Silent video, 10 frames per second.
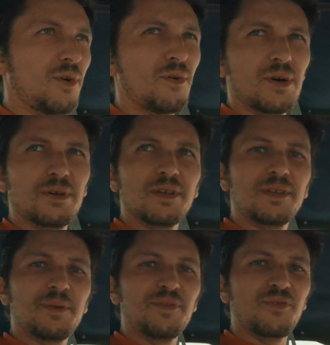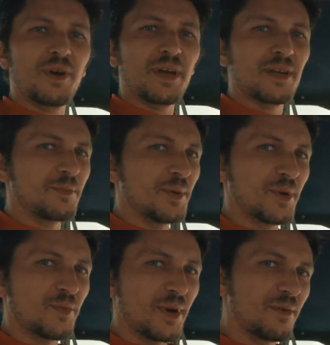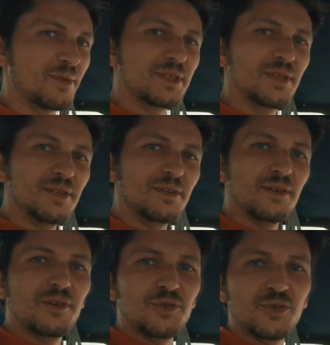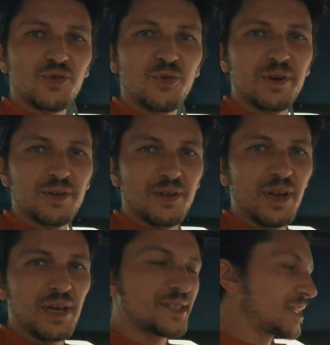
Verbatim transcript: or the day before, I can't remember when I was the, to shore the last